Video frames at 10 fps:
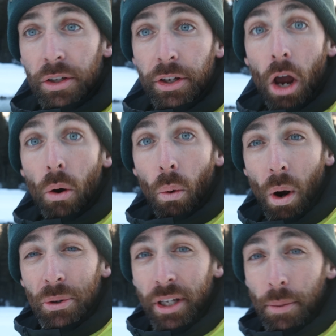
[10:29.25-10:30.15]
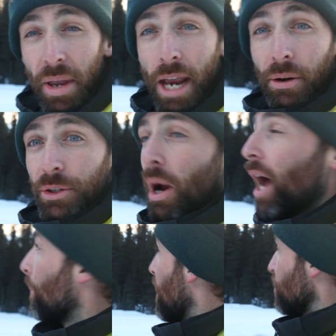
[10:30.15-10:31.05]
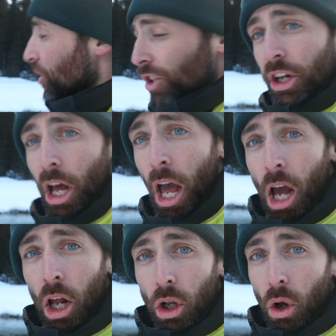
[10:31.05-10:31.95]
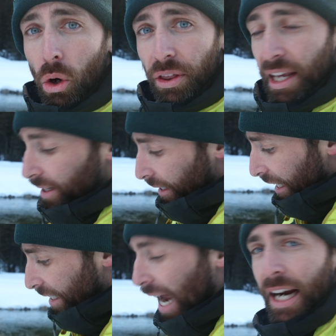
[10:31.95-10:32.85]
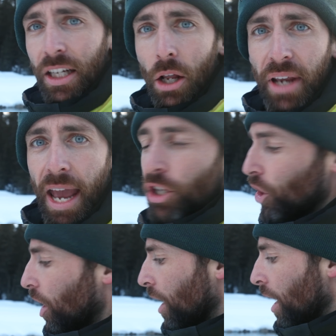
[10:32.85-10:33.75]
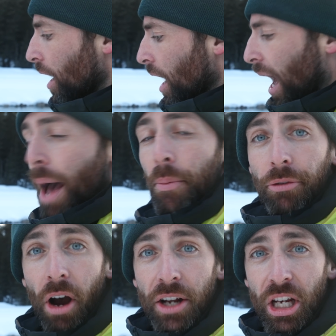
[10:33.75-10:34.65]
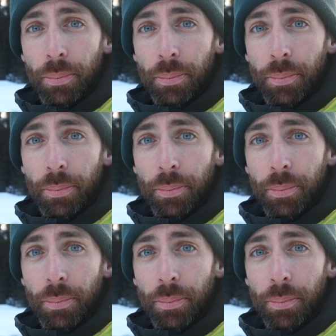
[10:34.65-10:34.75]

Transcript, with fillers: So whilst I'm here as well, I'm actually just gonna log this exact location via